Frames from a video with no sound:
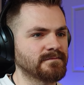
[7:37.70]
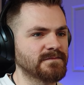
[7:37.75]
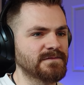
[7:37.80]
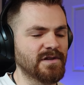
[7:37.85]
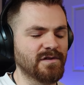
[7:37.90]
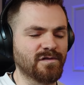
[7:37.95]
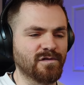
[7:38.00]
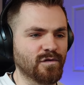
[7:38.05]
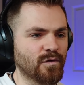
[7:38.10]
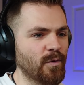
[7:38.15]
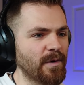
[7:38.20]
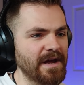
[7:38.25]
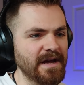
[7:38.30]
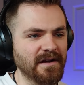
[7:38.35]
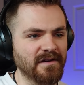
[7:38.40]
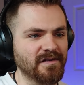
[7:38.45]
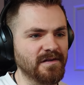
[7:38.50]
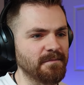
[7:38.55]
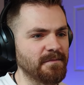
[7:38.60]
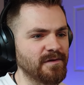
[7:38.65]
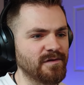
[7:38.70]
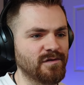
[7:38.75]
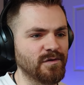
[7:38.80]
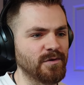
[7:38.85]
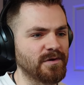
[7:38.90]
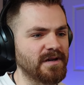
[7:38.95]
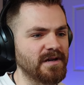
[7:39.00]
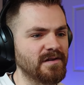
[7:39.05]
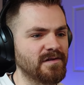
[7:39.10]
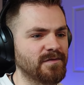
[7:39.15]
The squeaks in
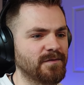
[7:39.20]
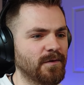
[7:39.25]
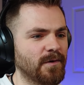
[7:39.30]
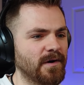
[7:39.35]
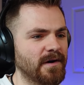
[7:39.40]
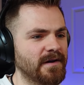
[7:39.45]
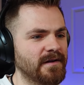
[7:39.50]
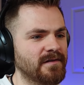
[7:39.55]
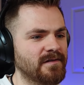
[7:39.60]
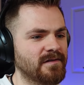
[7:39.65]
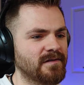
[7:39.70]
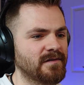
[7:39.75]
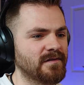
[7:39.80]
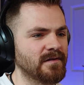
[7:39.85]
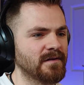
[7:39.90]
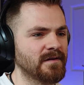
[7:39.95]
Mizuki's voice.